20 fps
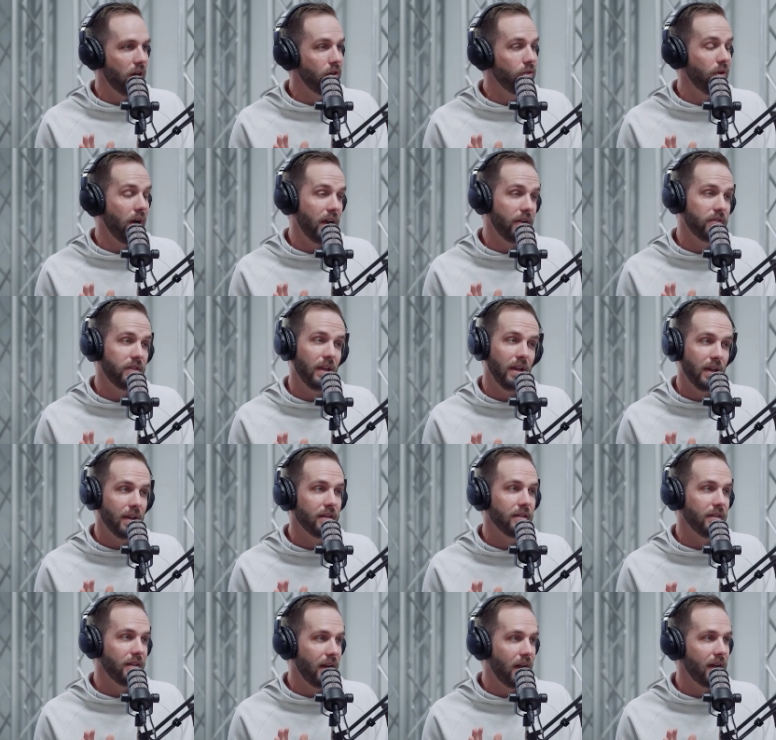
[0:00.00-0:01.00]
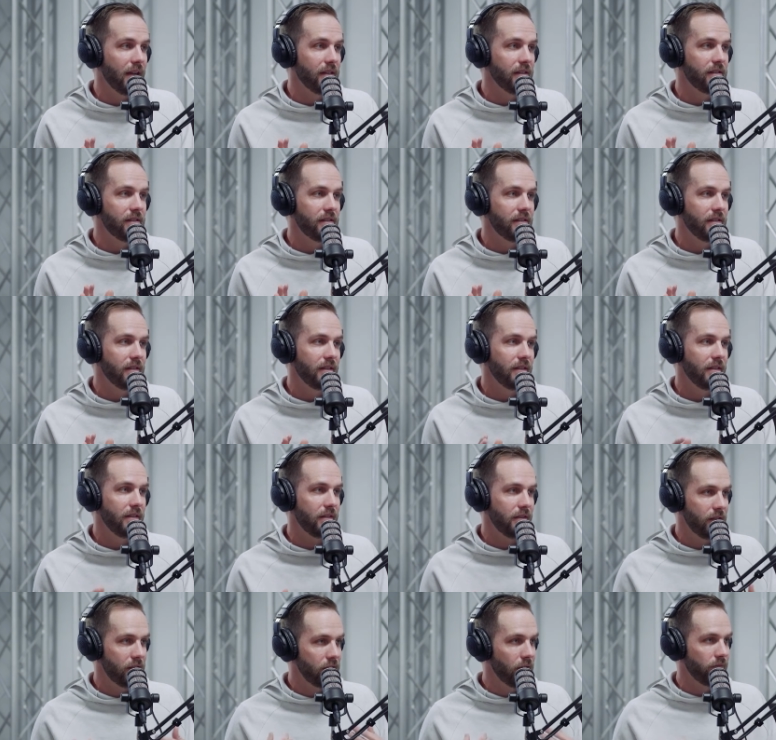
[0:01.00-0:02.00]
oh, I have to analyze
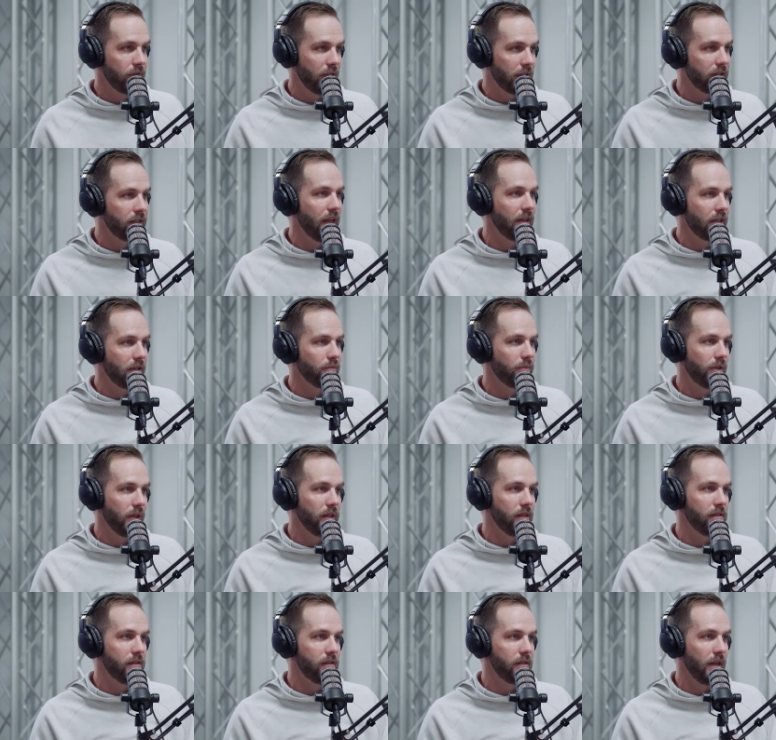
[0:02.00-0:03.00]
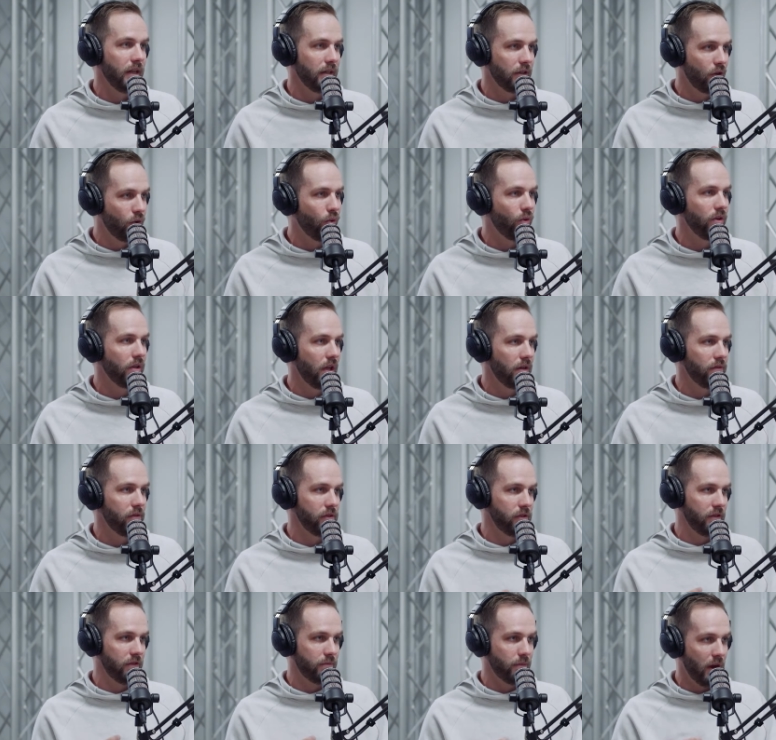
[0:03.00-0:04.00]
something taking place in core
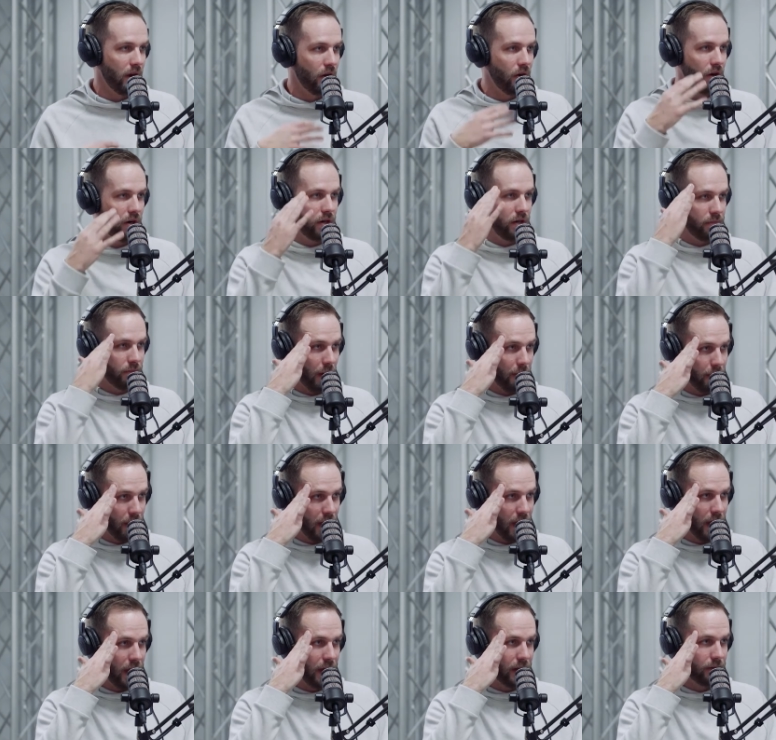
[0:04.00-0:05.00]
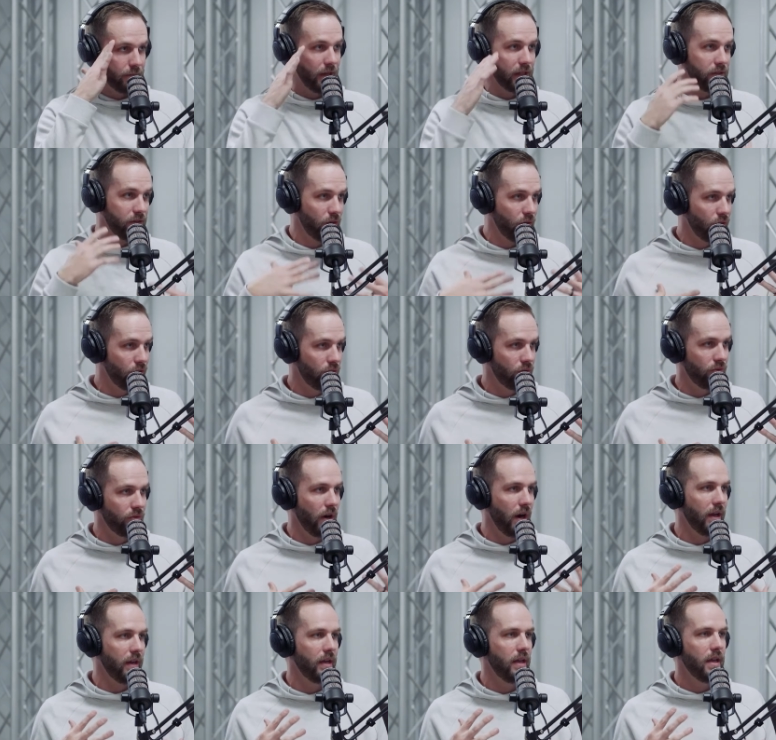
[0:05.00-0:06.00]
levels of my heart, my mind, my soul,
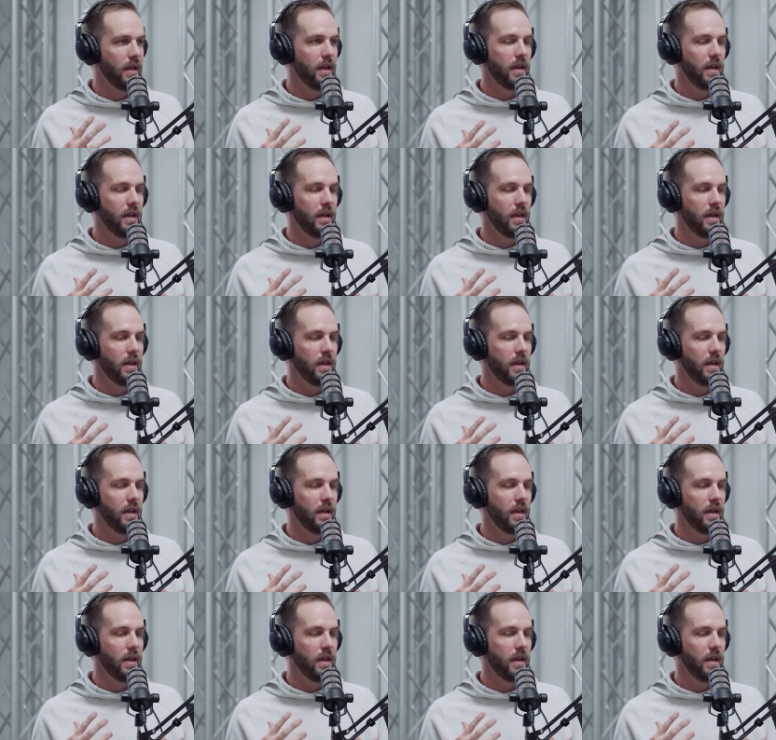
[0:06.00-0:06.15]
right?